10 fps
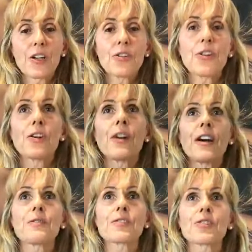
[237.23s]
You know,
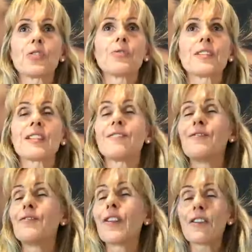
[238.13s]
I was told this
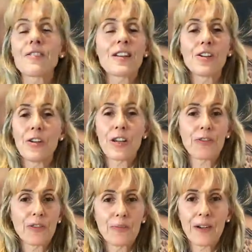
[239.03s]
very early
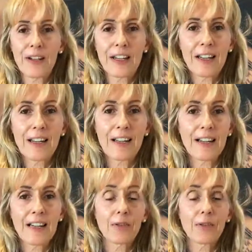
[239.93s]
on in my healing, and it